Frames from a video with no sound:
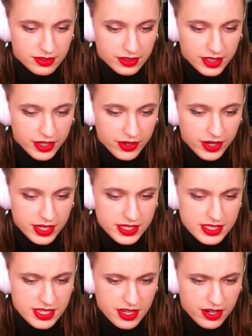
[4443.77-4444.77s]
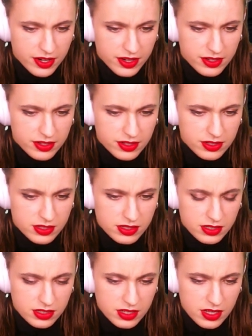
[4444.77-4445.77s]
lyrics here.
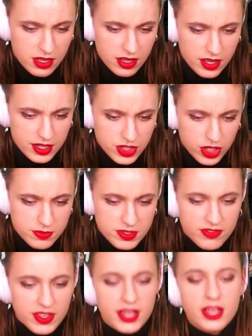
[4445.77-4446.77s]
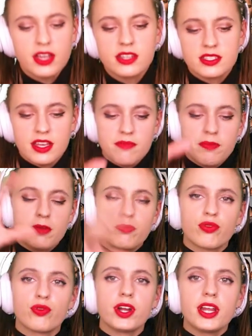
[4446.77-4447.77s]
In terms of like, because they've been
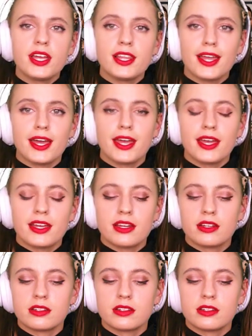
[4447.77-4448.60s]
pretty like,